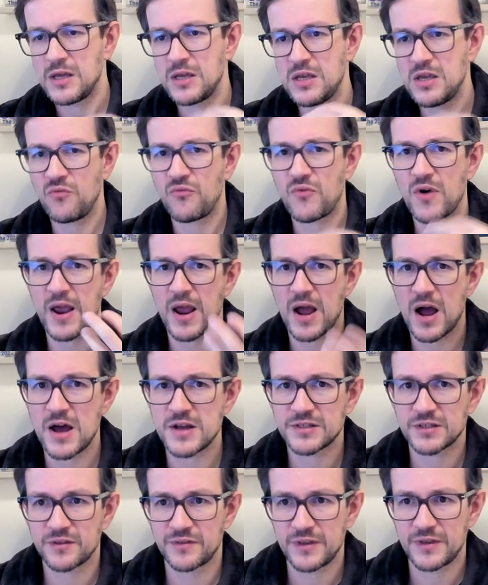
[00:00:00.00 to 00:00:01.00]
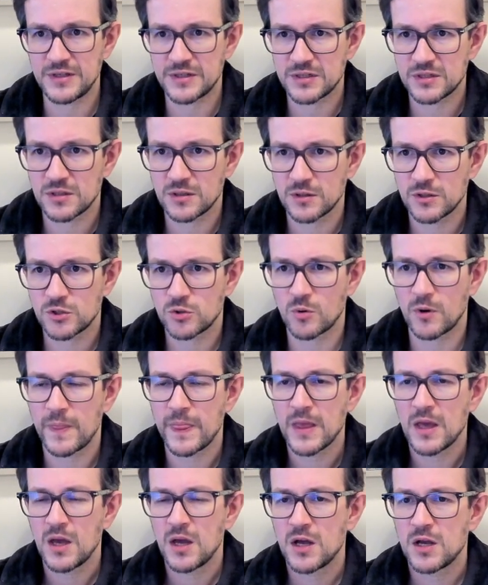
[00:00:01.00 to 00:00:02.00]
if I ask this. So